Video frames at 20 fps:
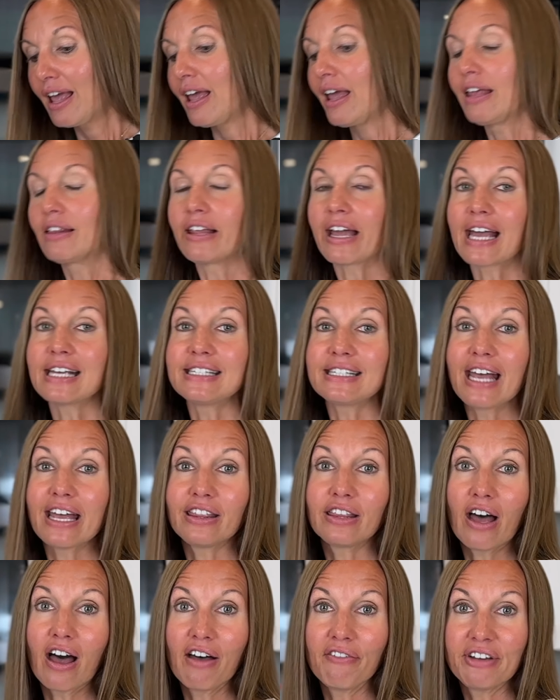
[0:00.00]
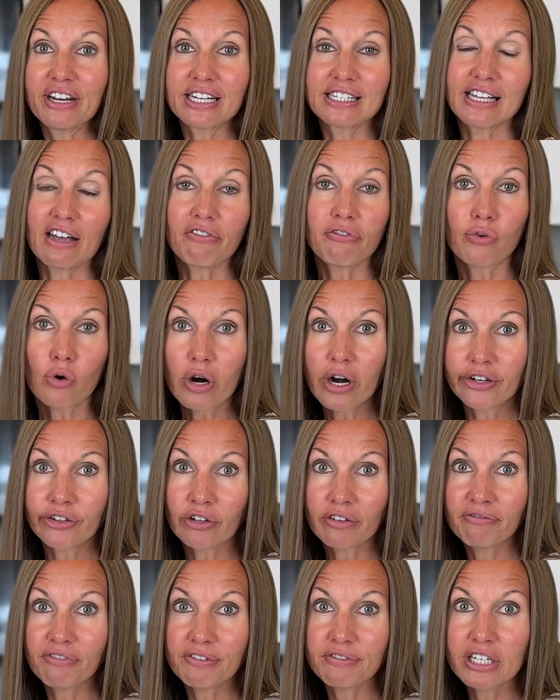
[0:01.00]
And like I said, the oven is at
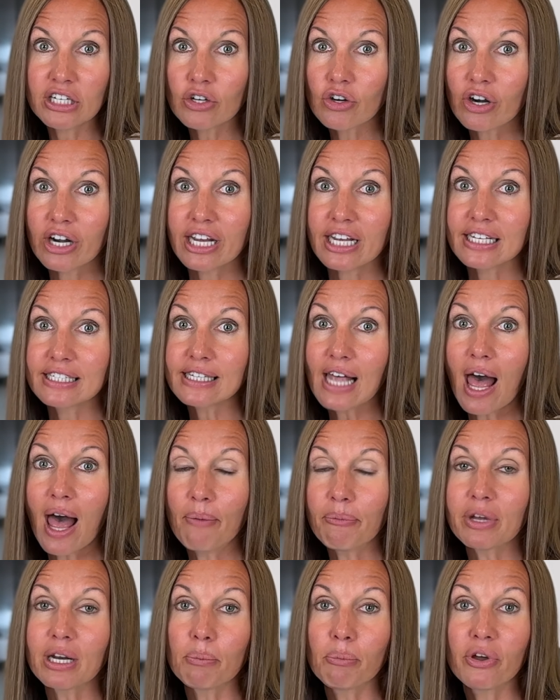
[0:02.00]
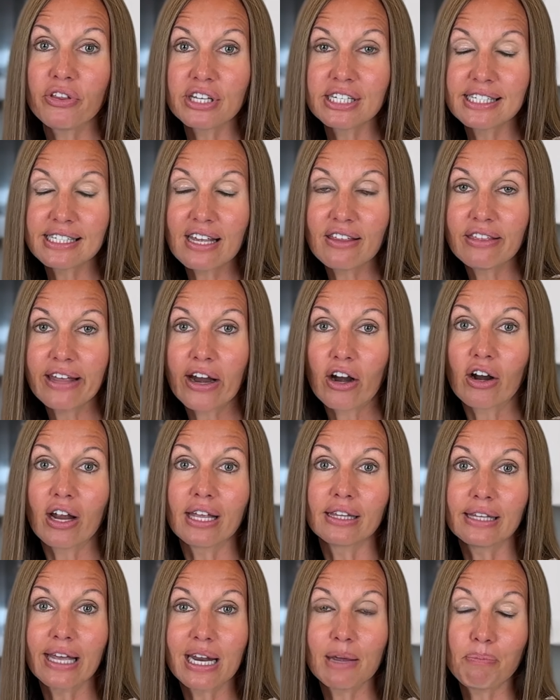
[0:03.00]
450 degrees. I'm gonna put this in there
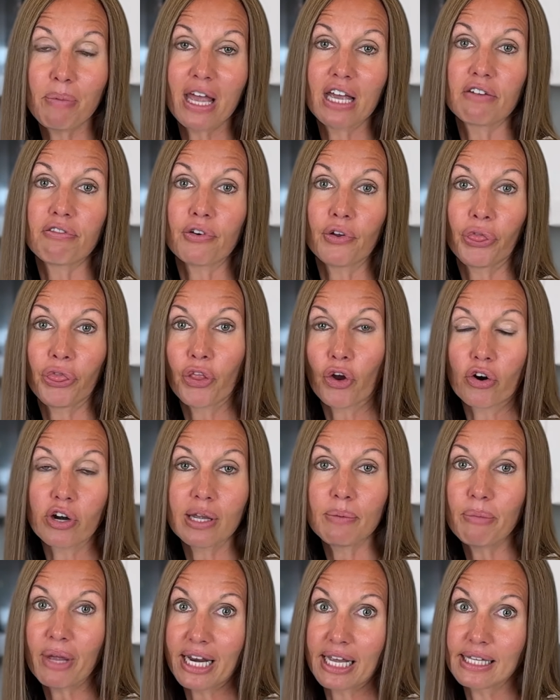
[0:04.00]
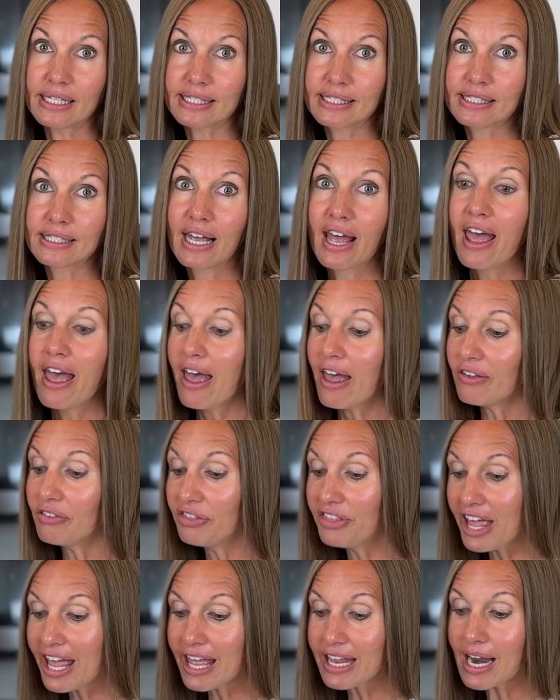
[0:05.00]
and let it bake for 30 minutes.
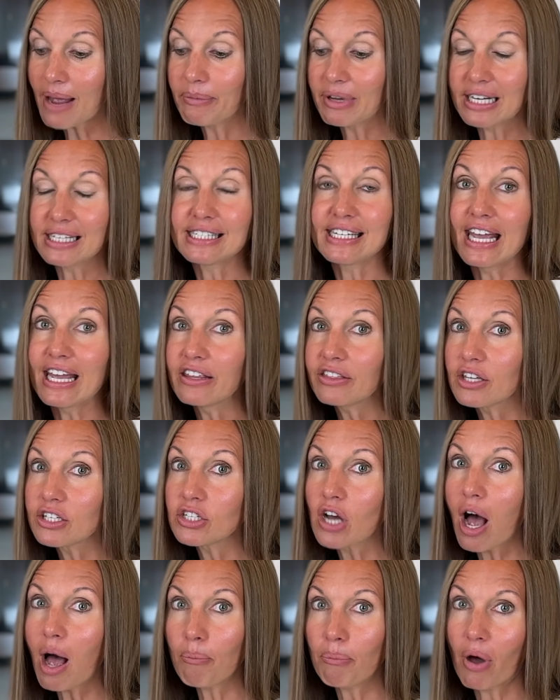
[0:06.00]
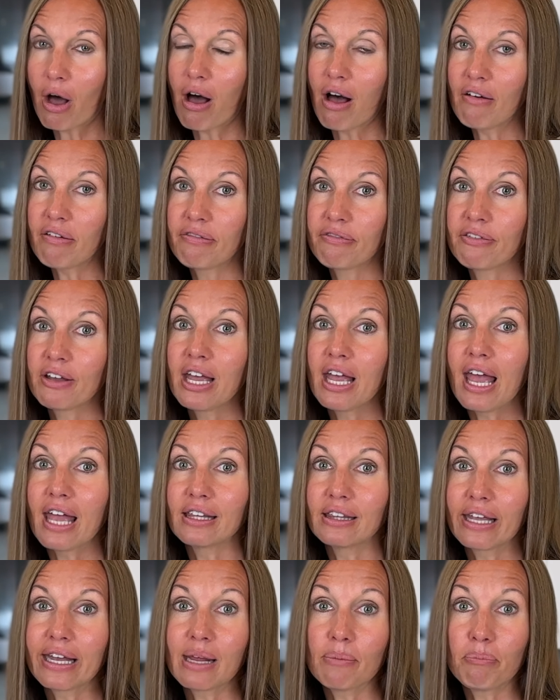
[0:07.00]
And then I'm gonna take the top off
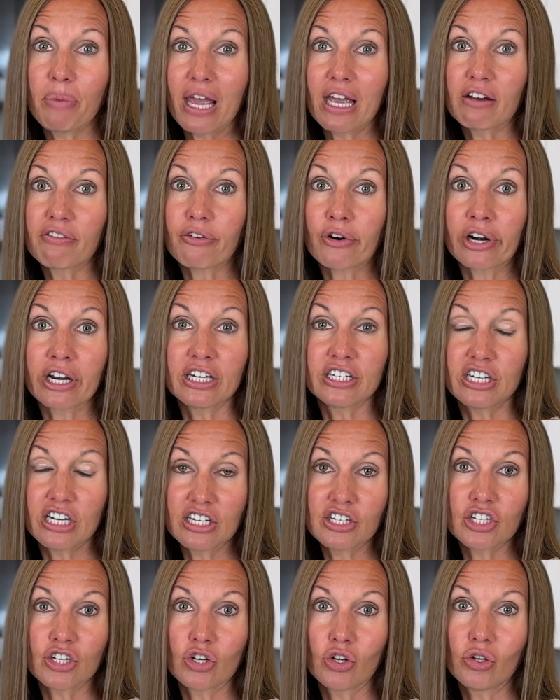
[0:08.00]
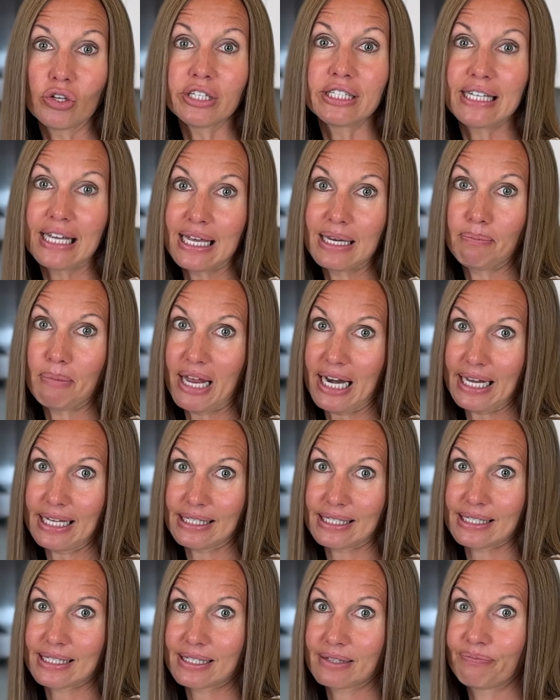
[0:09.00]
and let it bake for an additional 10
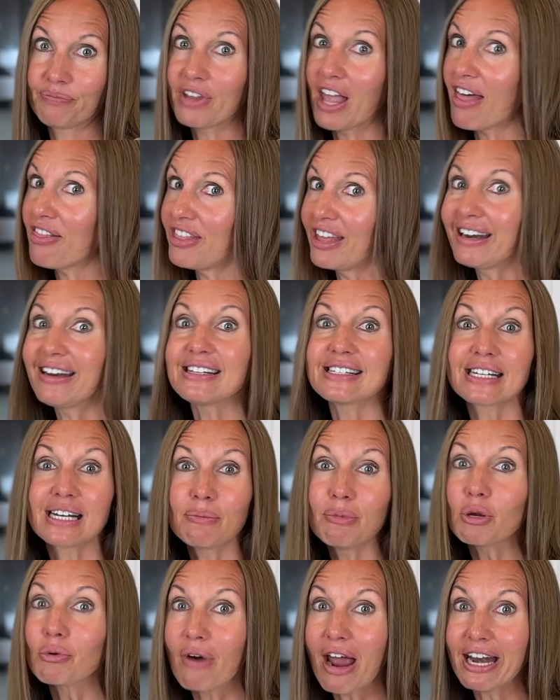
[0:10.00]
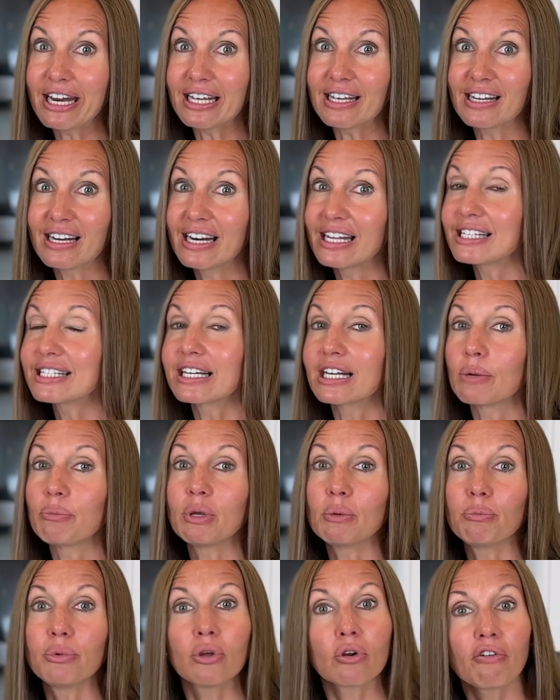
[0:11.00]
minutes. And then it's gonna be ready, and it's gonna
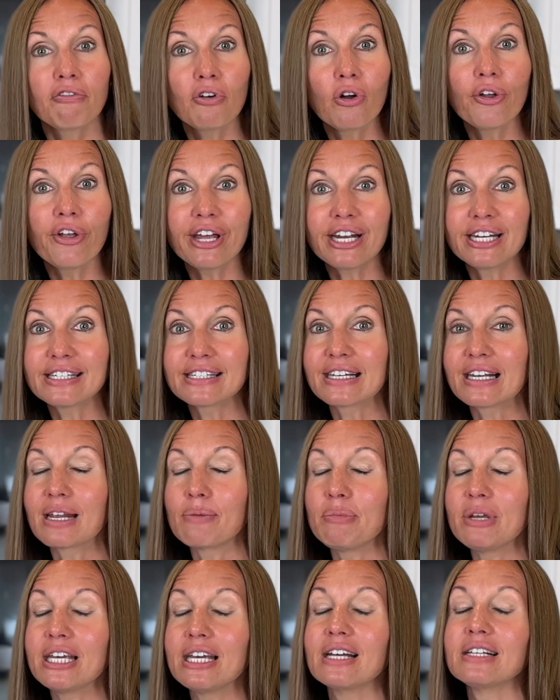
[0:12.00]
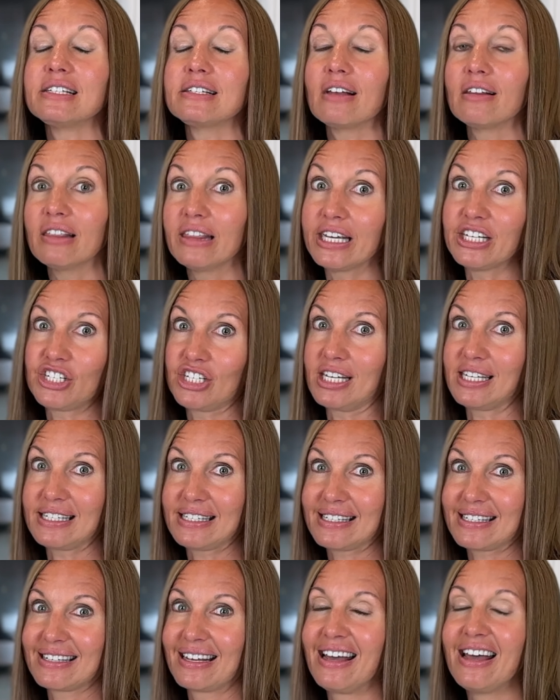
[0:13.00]
be beautiful, and it's gonna be
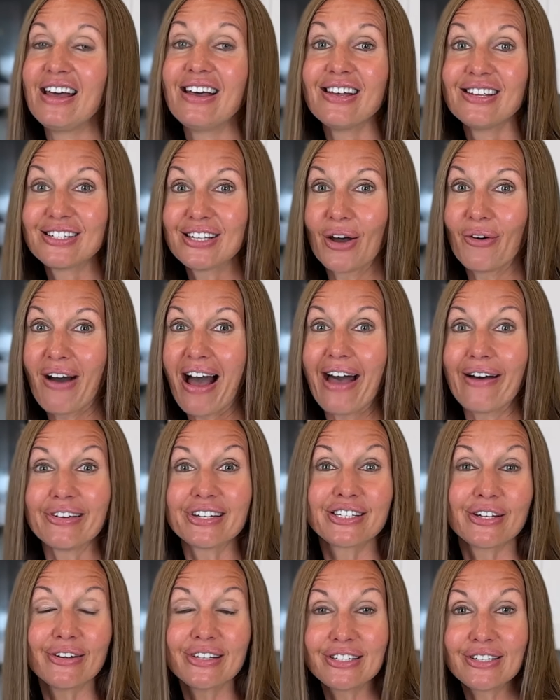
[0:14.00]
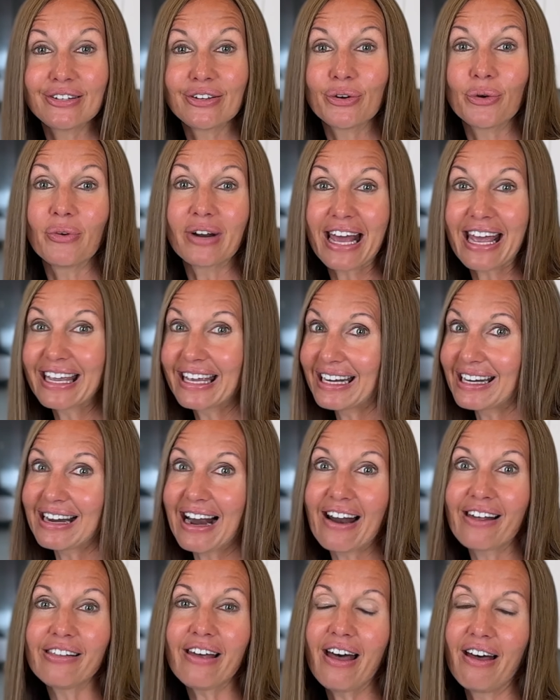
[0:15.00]
delicious. So I'll show it to you when I get it
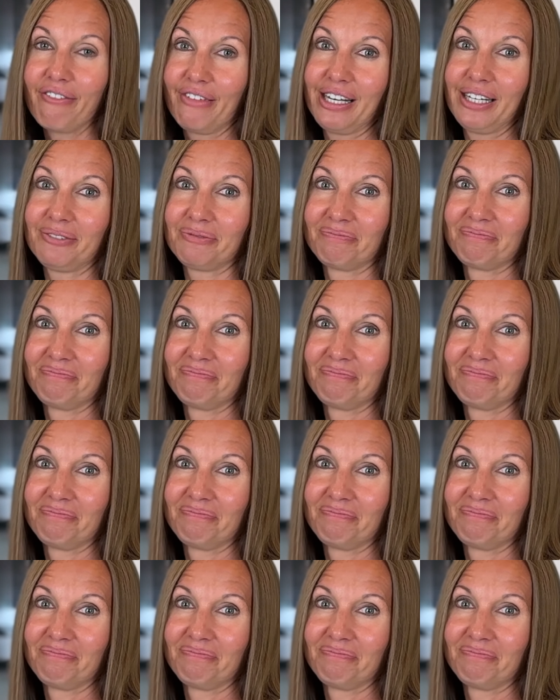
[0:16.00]
out of the oven.